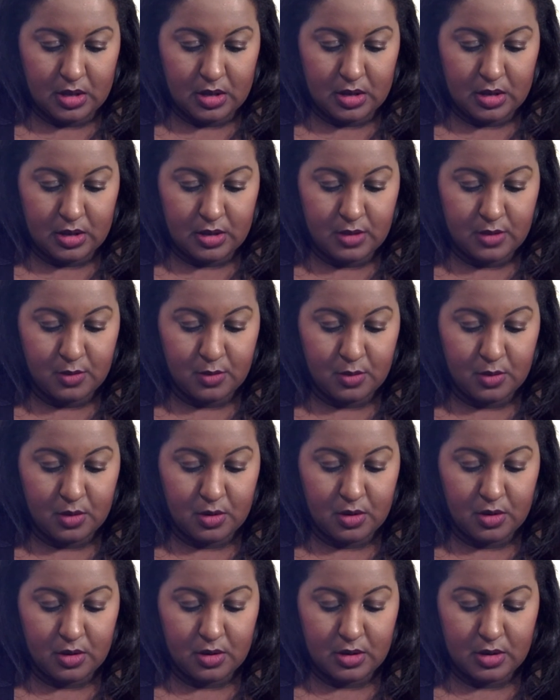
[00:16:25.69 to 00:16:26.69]
This one
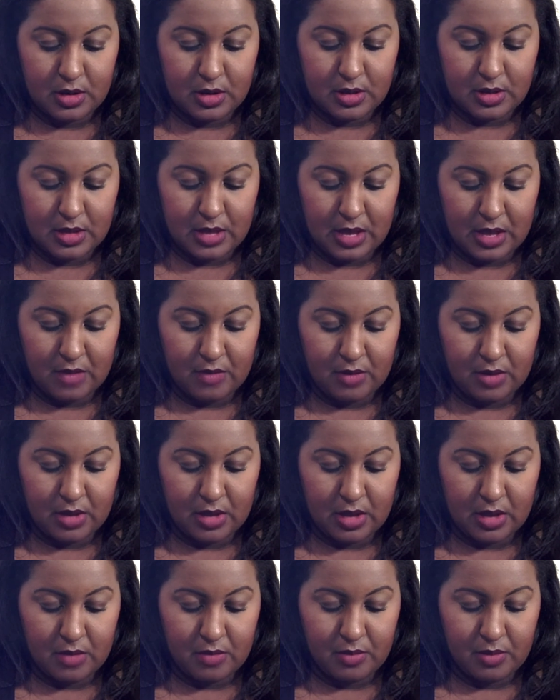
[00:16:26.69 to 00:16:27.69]
currently doesn't have any